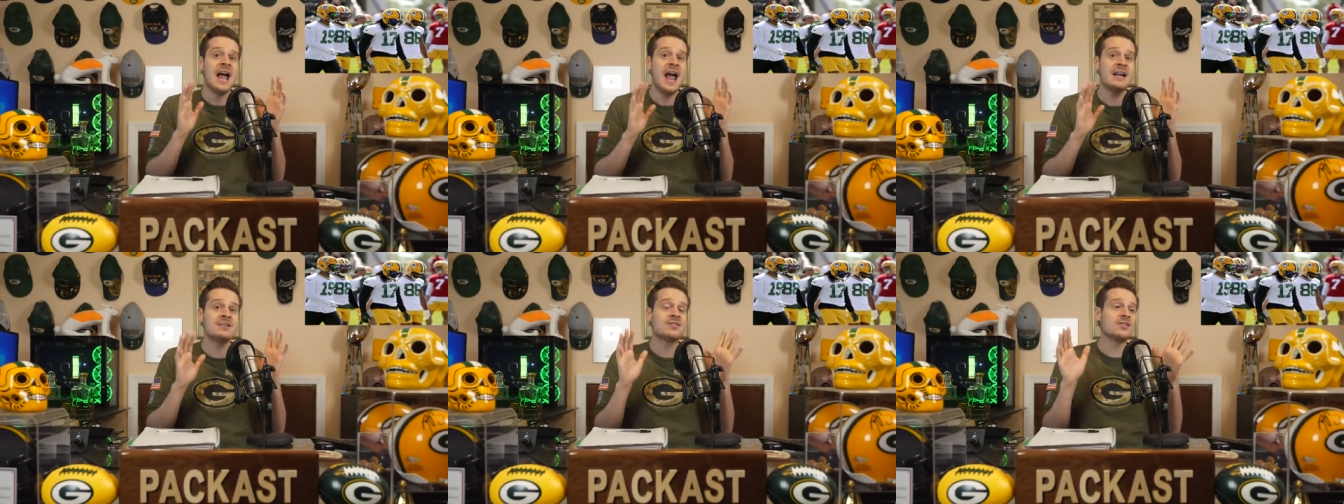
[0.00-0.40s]

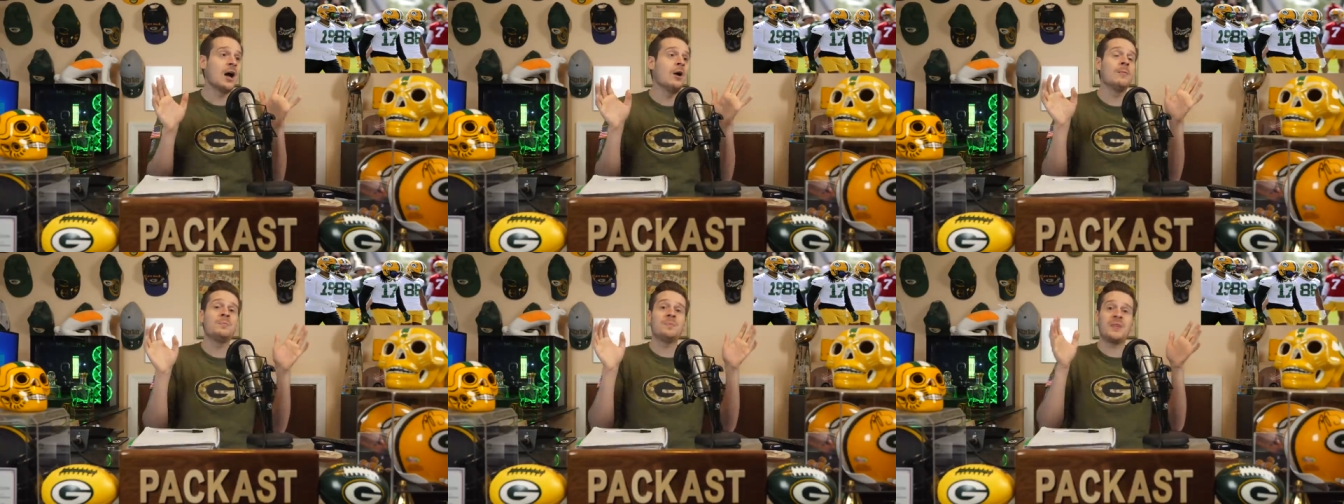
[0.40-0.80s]
And
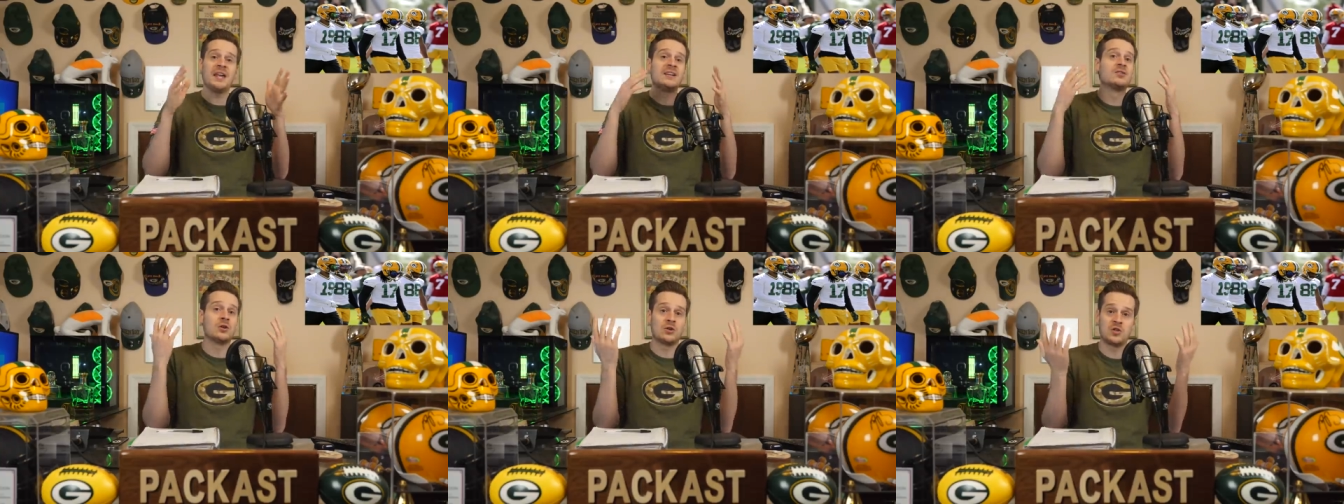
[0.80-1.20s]
so
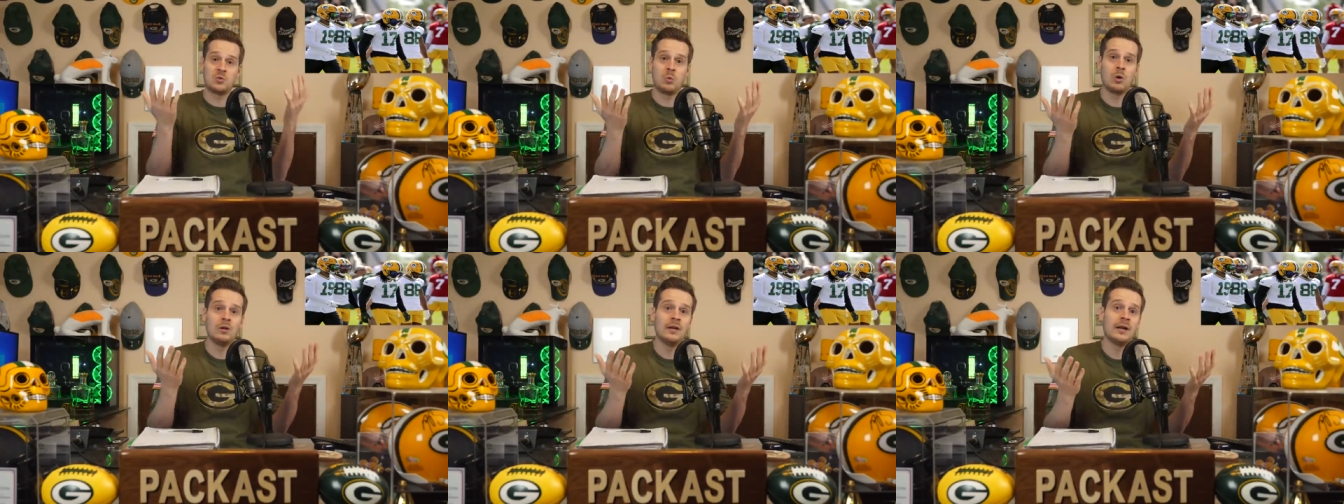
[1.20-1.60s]
things are
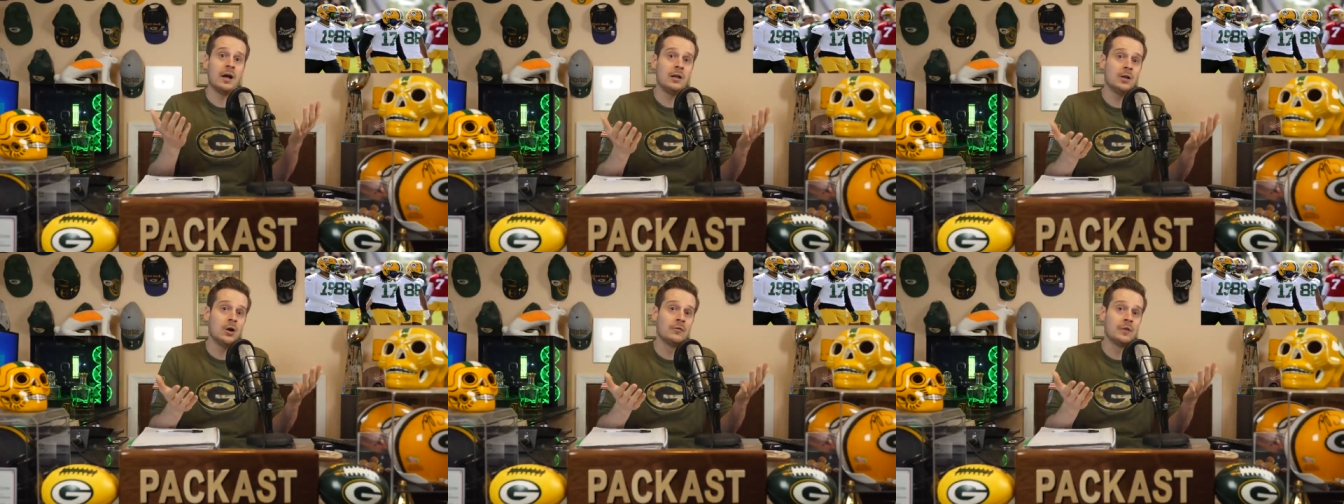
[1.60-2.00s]
swirling
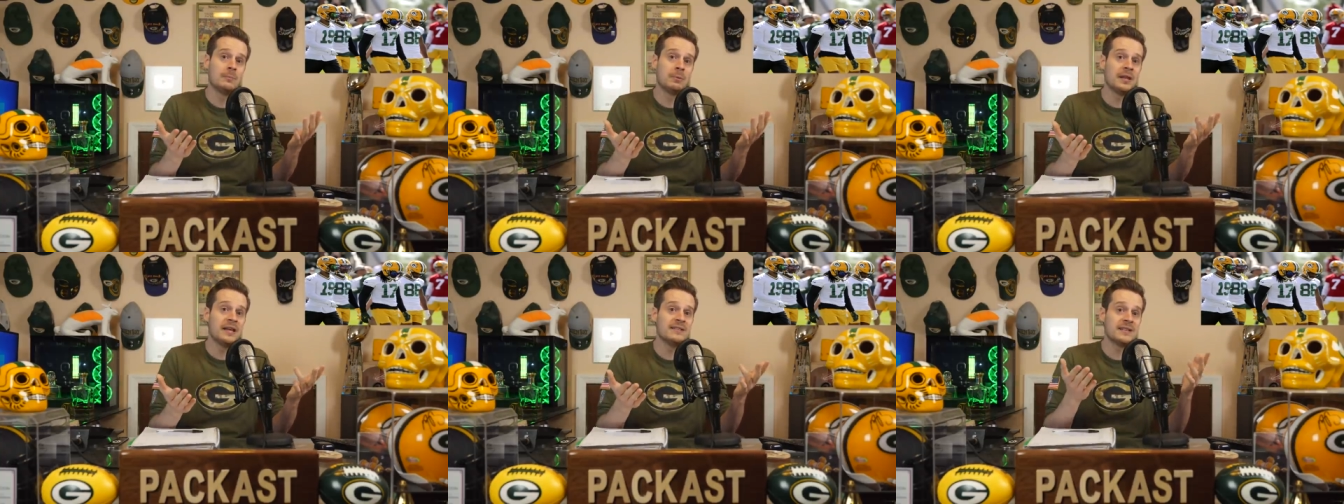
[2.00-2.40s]
all over the
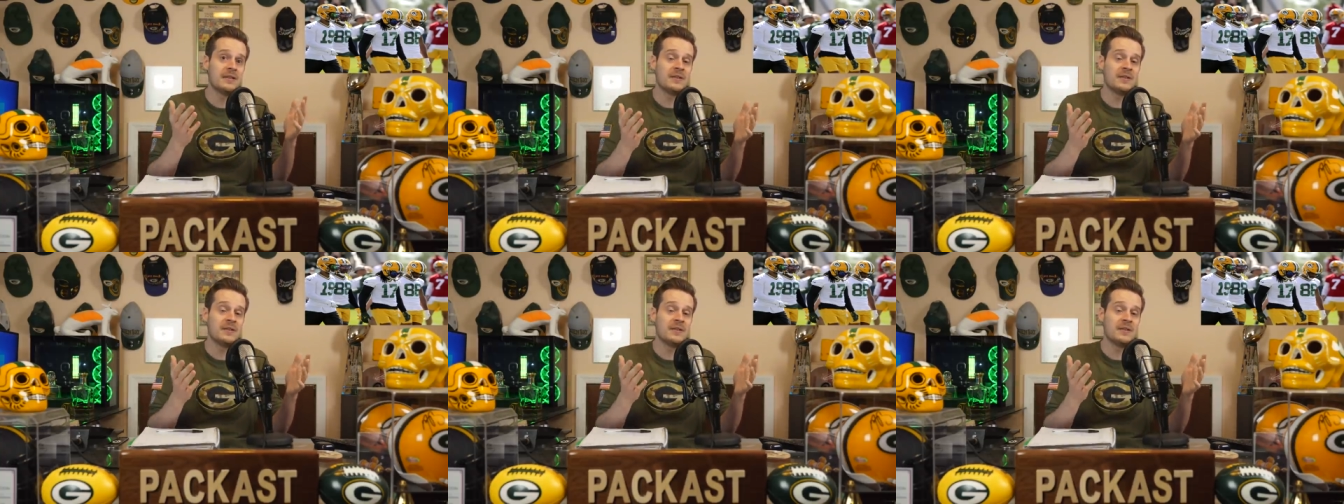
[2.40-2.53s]
place.